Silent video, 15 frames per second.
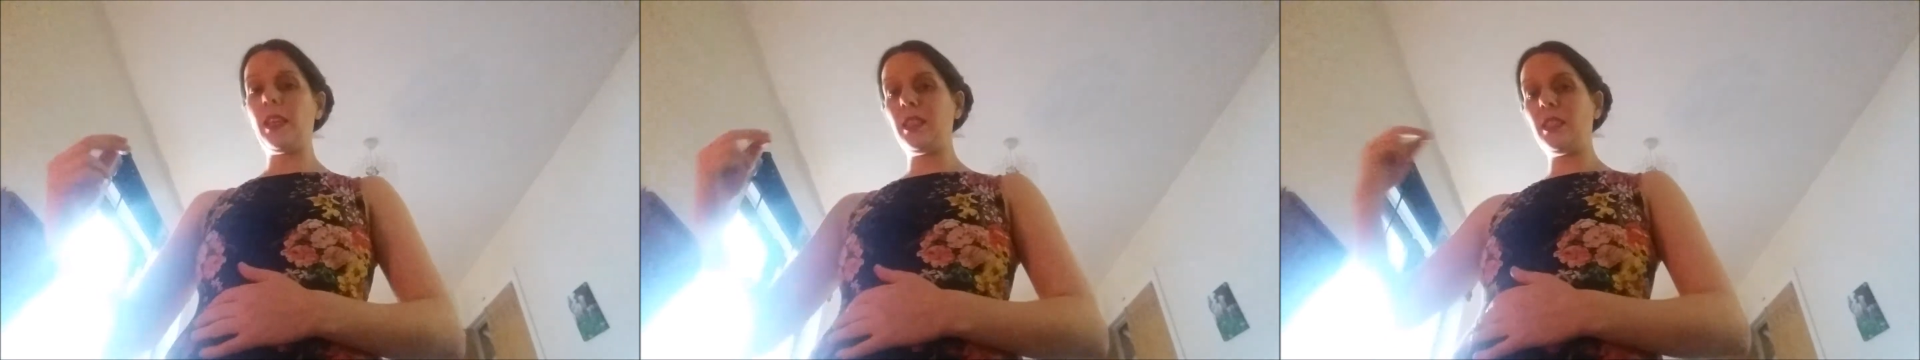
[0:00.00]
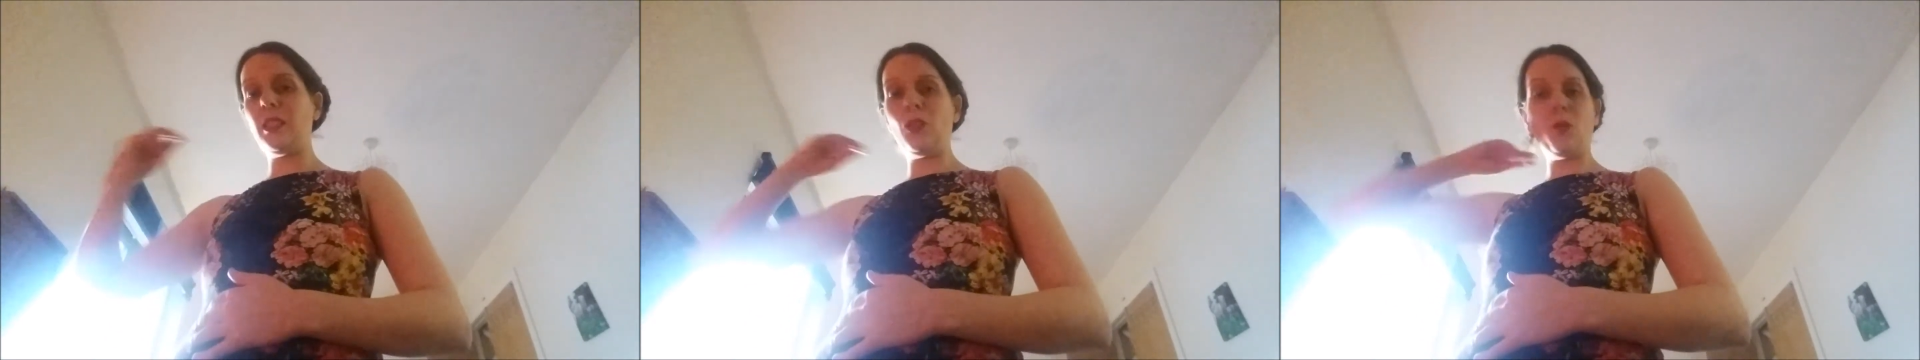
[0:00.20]

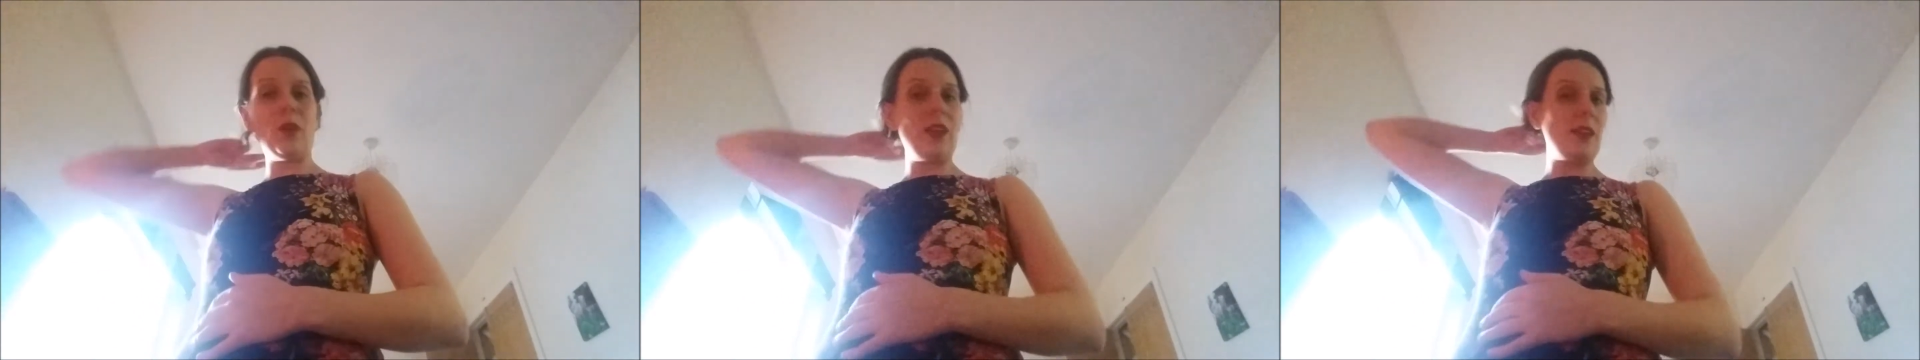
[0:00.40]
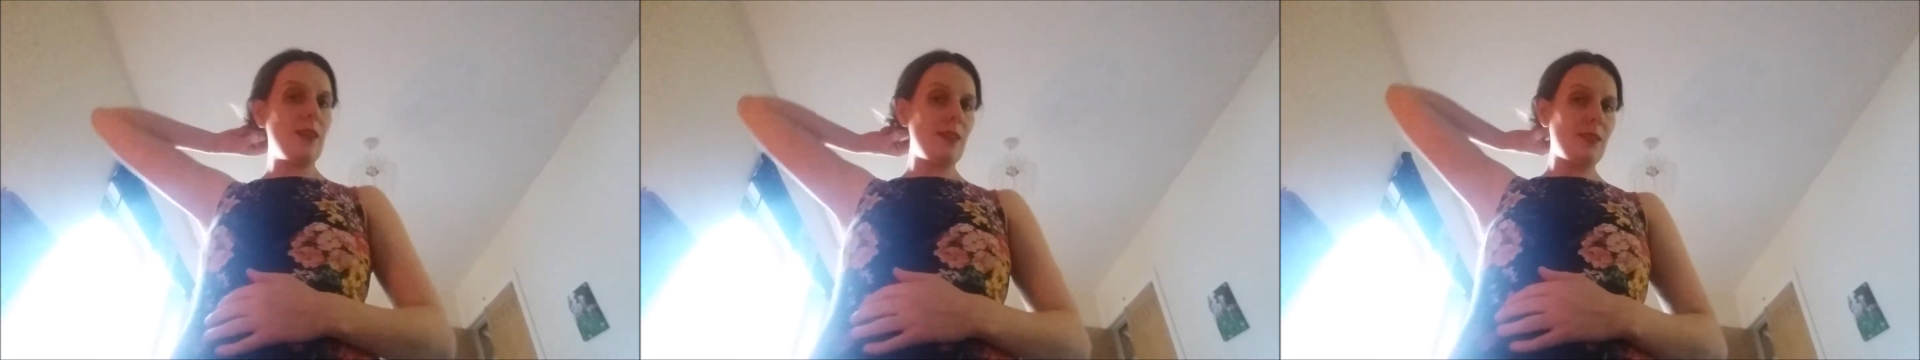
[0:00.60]
gets in the
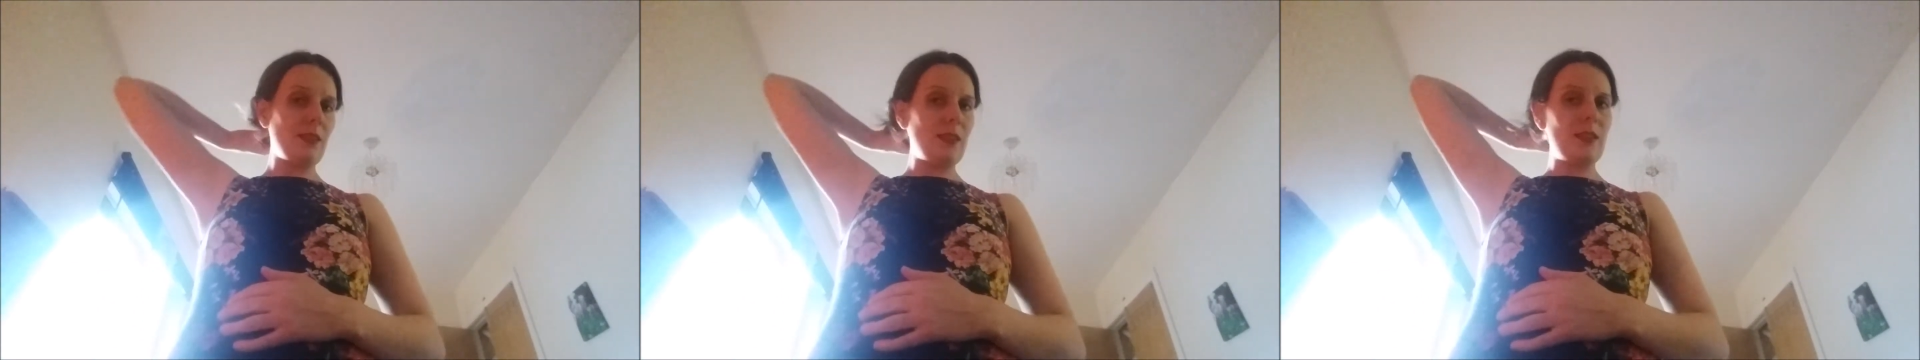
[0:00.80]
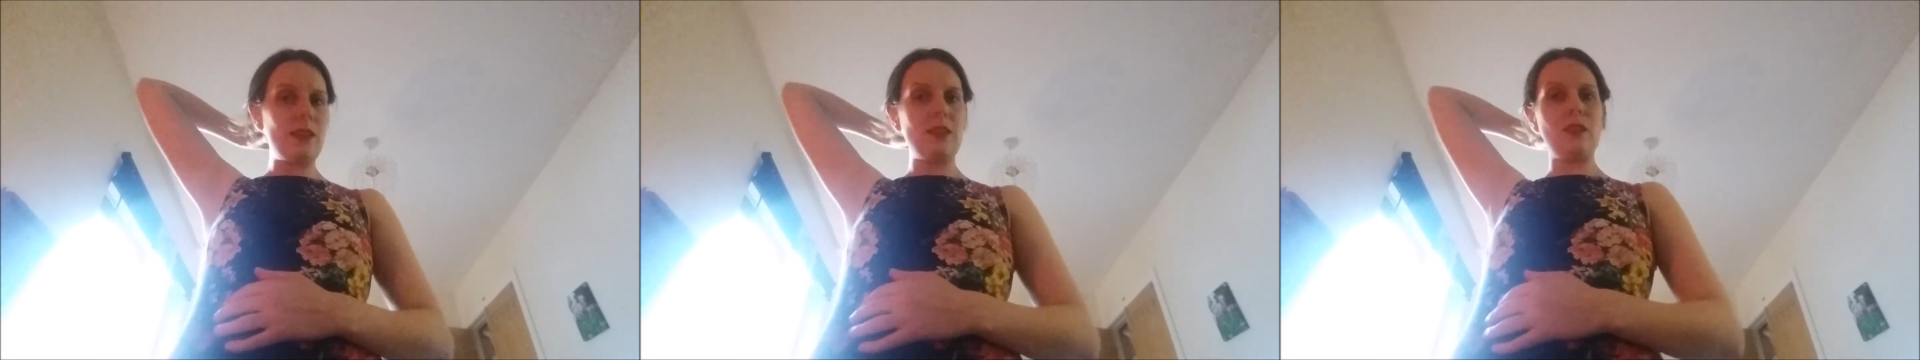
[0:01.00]
way
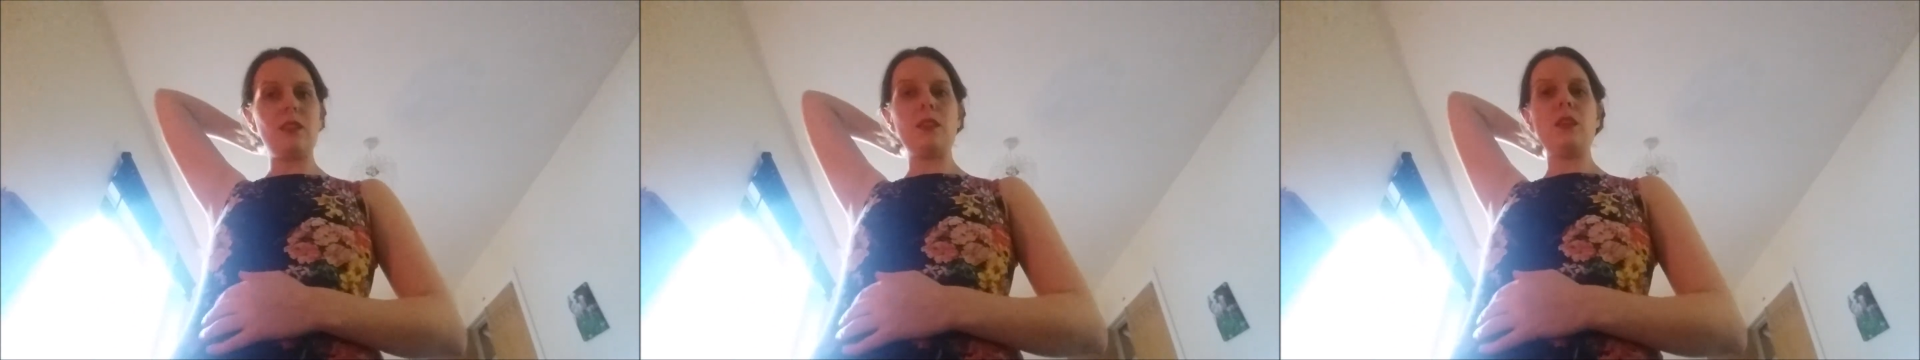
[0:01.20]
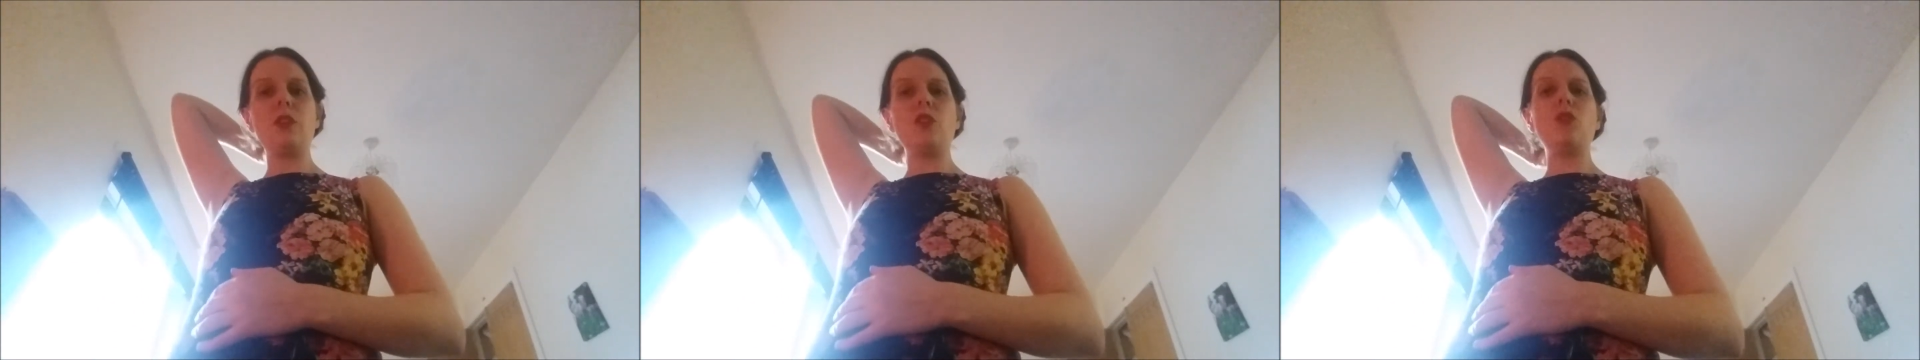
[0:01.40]

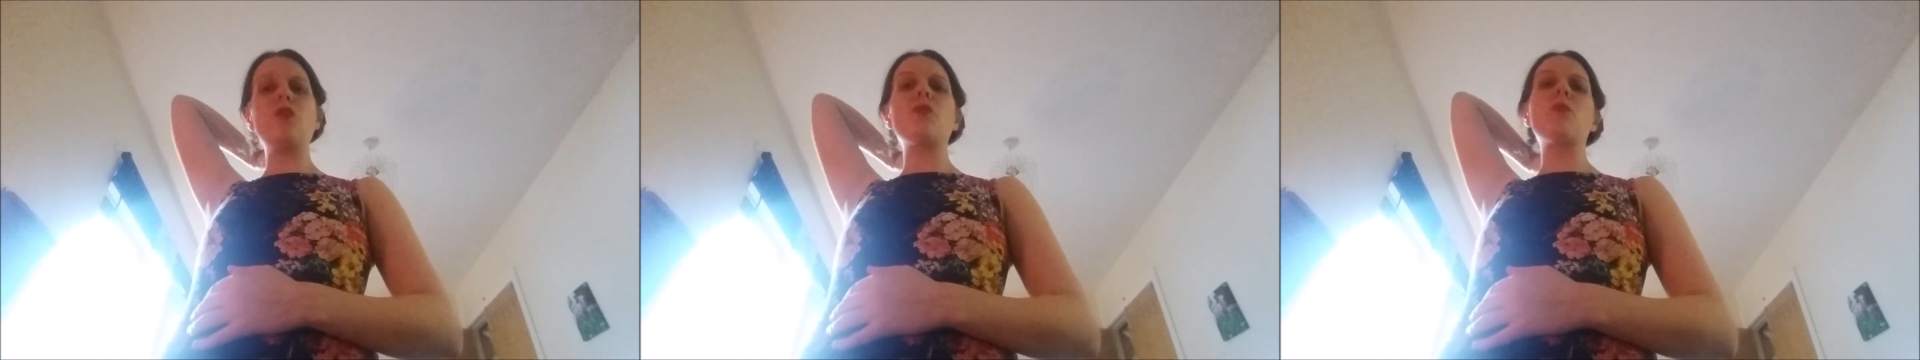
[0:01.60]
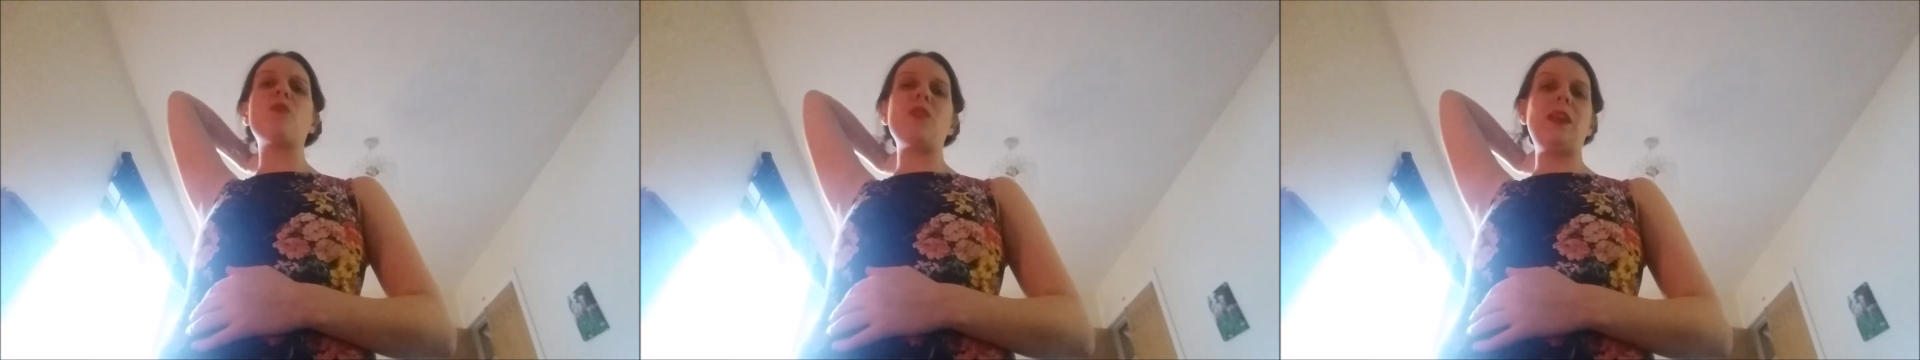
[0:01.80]
is
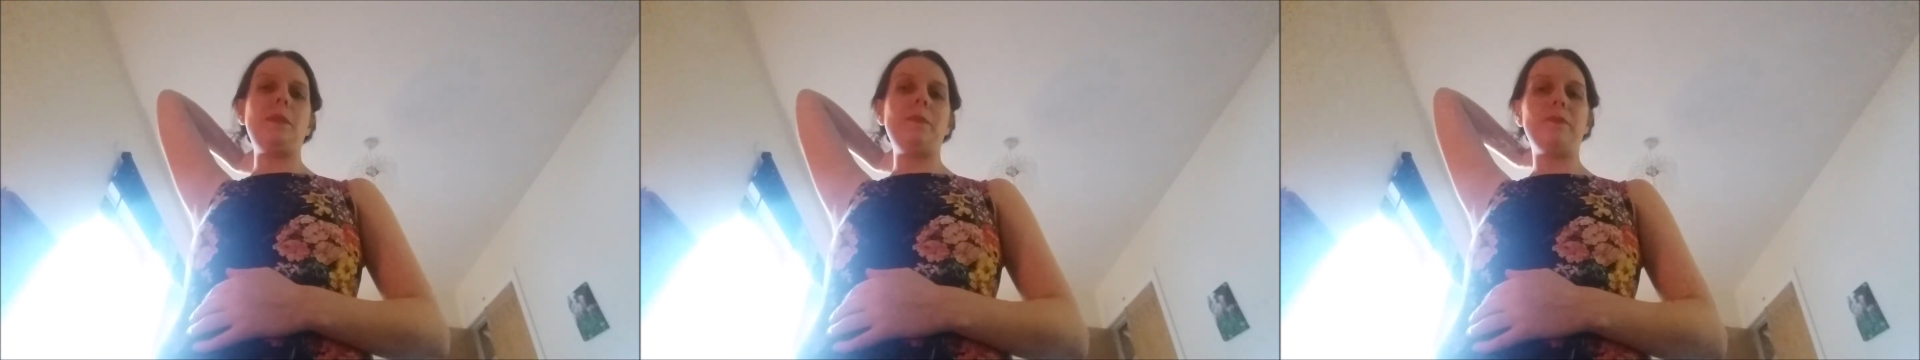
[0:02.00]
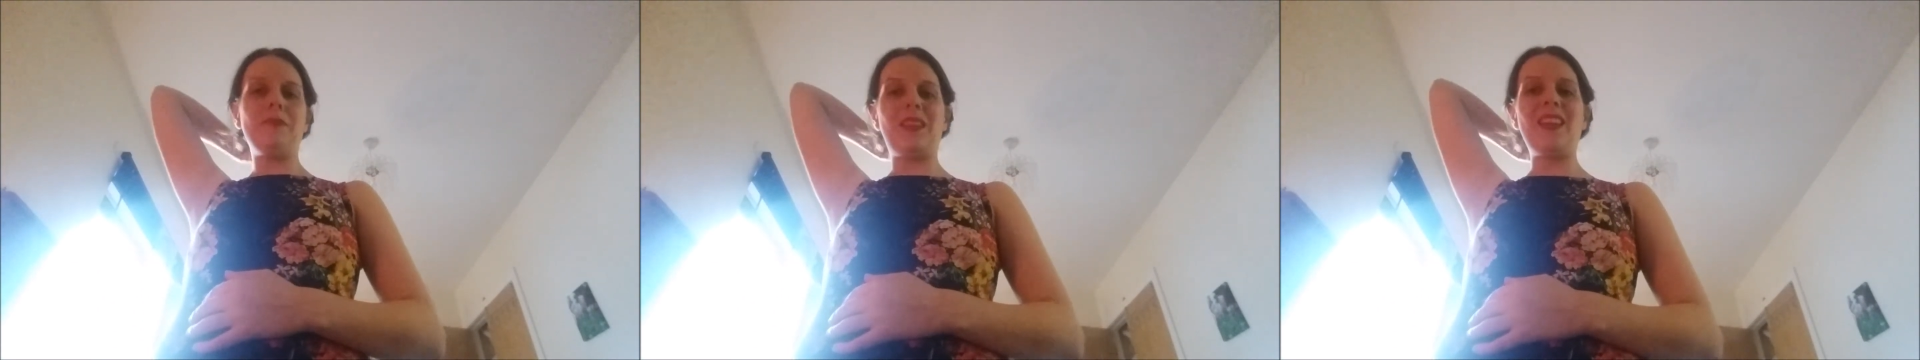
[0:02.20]
your
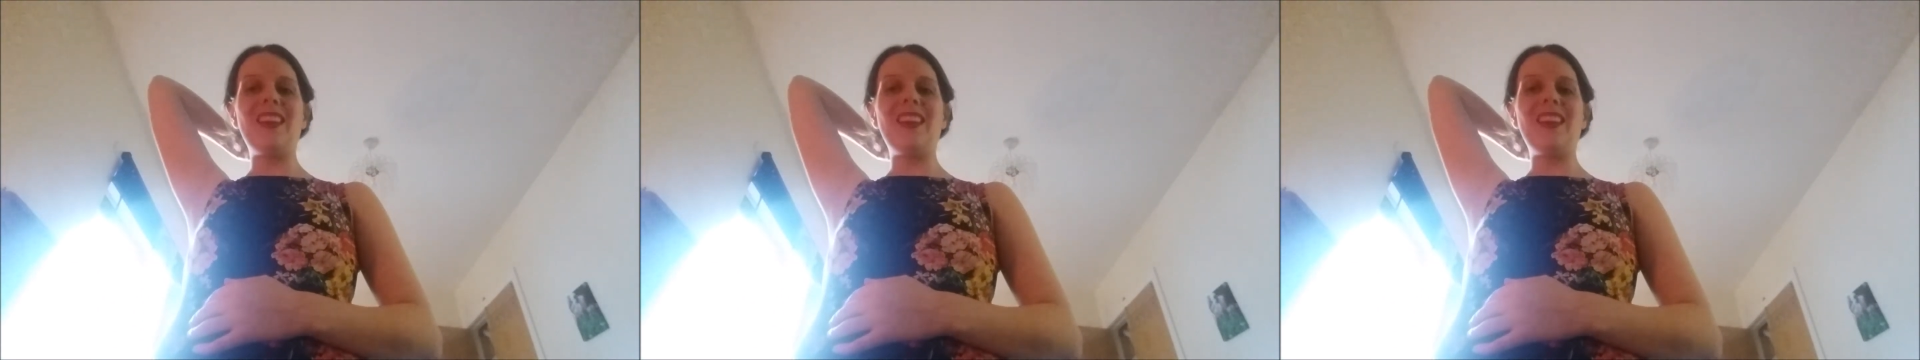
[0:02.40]
brain.